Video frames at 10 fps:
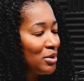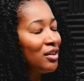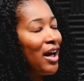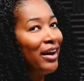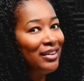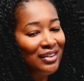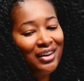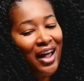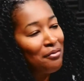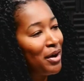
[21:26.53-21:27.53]
So uh-huh. I
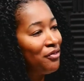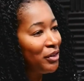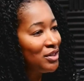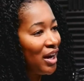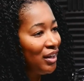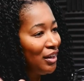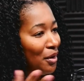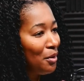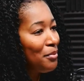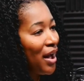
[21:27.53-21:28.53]
did have my first tiny
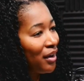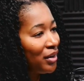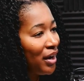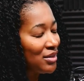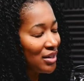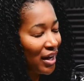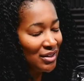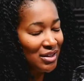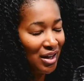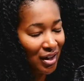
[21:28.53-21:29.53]
home back you when did. I was like
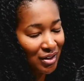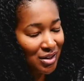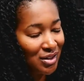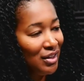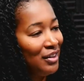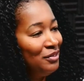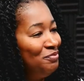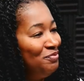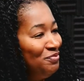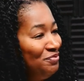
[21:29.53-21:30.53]
six. when you were tiny.